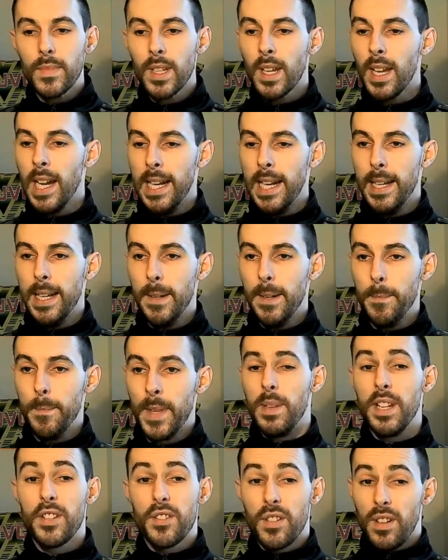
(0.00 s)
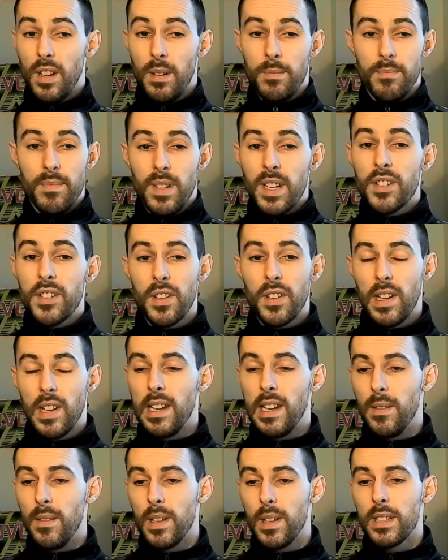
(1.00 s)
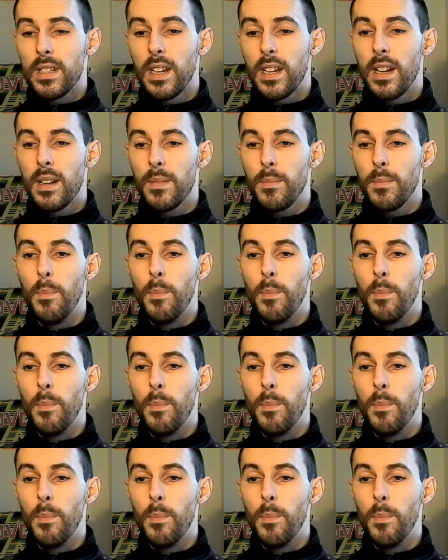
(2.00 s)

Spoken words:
Literally, I'm actually going to leave it at that.